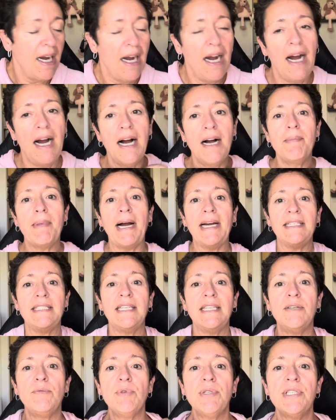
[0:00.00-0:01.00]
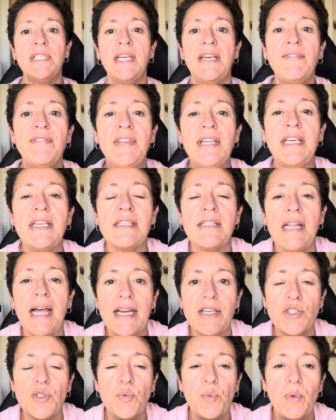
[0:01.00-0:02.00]
Um, I did receive these
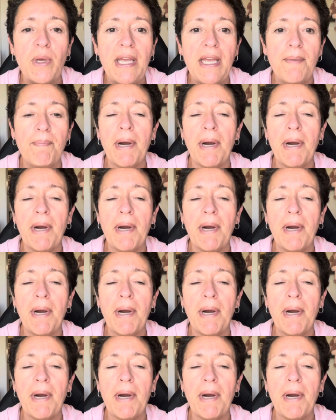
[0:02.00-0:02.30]
last week,